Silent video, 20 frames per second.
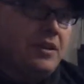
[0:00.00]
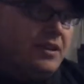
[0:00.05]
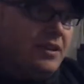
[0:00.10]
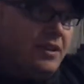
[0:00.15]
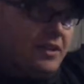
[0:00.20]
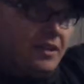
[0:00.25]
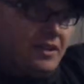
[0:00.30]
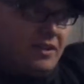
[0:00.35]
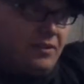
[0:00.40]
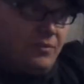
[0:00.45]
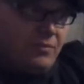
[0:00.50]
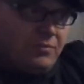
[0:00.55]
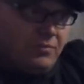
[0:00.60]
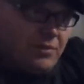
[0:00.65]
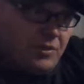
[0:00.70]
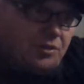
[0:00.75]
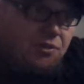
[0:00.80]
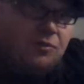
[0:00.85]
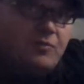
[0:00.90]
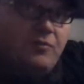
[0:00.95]
And they,
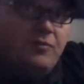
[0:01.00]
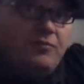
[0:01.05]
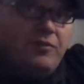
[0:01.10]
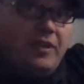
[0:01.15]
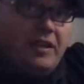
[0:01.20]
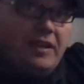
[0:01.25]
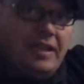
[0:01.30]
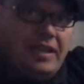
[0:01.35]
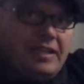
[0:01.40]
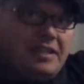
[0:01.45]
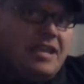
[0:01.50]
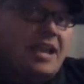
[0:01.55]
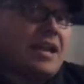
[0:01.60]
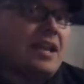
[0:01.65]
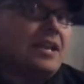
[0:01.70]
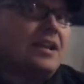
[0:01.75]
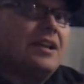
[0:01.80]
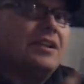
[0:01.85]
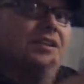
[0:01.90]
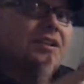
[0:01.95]
fed like
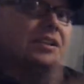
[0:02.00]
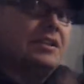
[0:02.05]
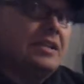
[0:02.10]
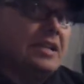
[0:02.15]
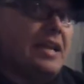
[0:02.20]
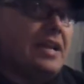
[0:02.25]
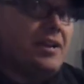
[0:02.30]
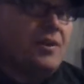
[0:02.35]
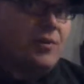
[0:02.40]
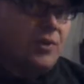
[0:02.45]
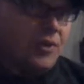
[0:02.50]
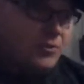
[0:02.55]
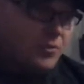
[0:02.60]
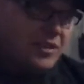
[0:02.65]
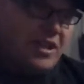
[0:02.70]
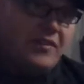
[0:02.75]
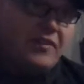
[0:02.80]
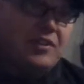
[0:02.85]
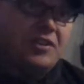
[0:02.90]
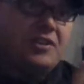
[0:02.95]
that. The later ones
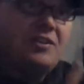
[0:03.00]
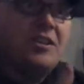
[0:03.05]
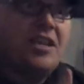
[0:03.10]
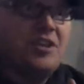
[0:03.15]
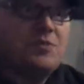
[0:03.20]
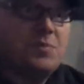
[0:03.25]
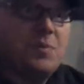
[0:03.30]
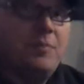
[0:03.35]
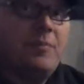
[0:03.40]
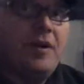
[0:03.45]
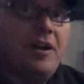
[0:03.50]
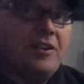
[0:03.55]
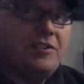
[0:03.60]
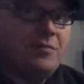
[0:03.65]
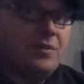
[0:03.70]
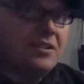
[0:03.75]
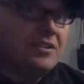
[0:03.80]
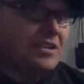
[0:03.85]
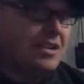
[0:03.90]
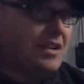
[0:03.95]
would have a detachable
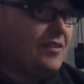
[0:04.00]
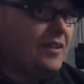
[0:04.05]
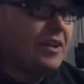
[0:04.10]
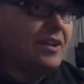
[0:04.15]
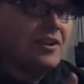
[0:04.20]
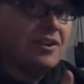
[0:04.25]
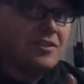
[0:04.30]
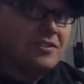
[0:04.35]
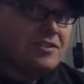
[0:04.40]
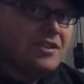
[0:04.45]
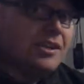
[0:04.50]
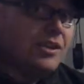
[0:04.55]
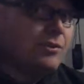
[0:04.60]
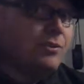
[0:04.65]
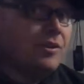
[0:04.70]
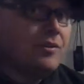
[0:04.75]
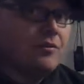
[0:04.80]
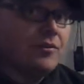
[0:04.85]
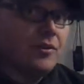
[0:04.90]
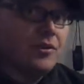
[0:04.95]
box magazine. They had like an
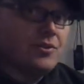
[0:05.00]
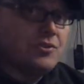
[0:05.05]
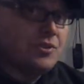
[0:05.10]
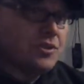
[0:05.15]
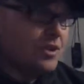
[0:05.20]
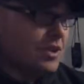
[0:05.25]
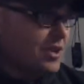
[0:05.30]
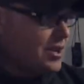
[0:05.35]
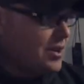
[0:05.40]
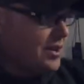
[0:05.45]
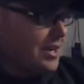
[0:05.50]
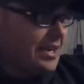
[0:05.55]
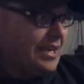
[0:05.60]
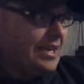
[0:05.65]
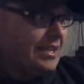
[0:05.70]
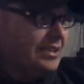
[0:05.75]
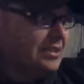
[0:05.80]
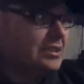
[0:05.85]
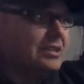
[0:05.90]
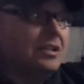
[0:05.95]
artillery version with
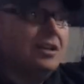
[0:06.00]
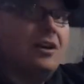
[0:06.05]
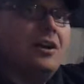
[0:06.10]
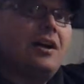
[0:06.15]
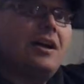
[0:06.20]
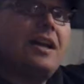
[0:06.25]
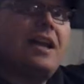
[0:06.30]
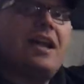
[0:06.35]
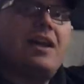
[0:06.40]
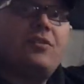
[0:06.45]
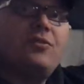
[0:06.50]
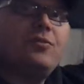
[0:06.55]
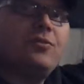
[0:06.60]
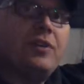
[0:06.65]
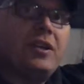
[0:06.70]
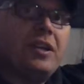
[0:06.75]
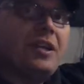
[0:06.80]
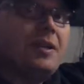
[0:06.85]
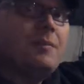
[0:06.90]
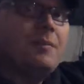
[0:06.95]
like a long-ass
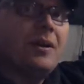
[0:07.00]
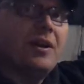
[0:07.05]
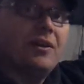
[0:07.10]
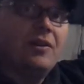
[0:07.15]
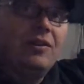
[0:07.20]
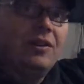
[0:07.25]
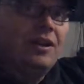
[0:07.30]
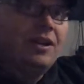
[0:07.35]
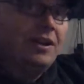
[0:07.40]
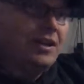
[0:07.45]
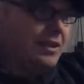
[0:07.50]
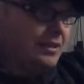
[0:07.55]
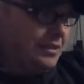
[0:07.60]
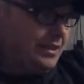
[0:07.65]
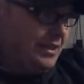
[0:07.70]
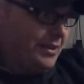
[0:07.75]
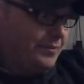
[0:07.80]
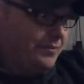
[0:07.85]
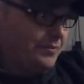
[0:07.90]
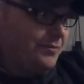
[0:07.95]
freaking barrel on it,
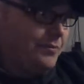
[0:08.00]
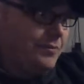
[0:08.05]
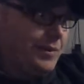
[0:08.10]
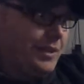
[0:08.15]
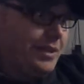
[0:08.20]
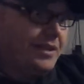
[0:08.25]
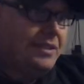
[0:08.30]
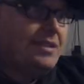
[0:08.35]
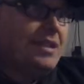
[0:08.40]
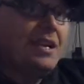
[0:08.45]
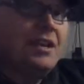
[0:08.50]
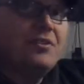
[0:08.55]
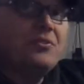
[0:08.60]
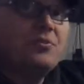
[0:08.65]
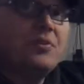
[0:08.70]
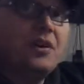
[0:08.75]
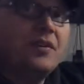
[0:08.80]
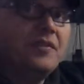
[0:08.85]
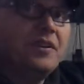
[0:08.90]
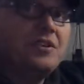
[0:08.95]
like 10,
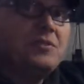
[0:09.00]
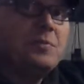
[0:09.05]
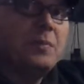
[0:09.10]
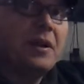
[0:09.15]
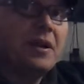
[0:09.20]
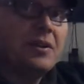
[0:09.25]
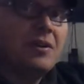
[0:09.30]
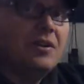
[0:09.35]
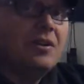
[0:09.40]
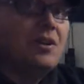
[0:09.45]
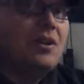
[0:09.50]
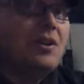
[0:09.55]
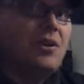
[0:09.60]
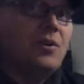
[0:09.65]
12-inch barrel.